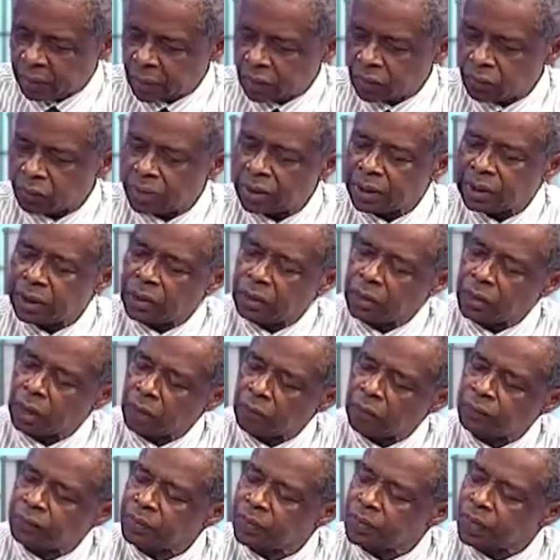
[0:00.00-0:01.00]
we can
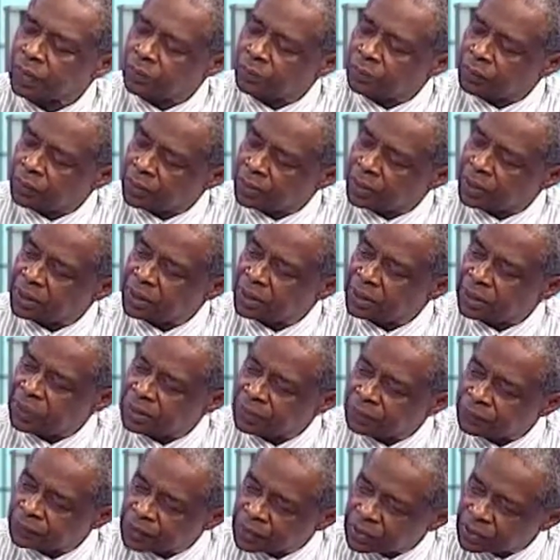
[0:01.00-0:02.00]
often avoid the
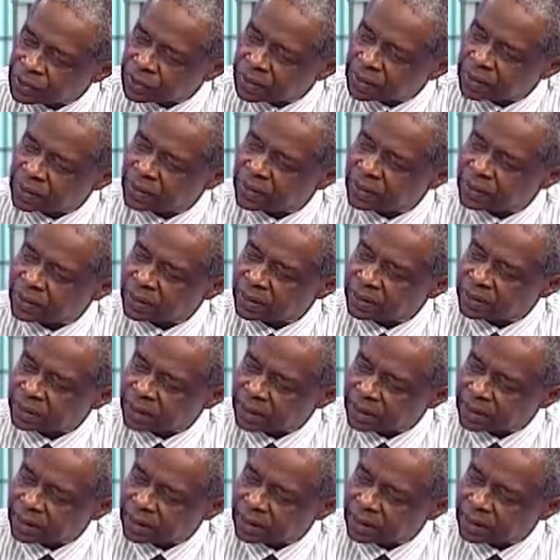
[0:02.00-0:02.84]
deficiencies that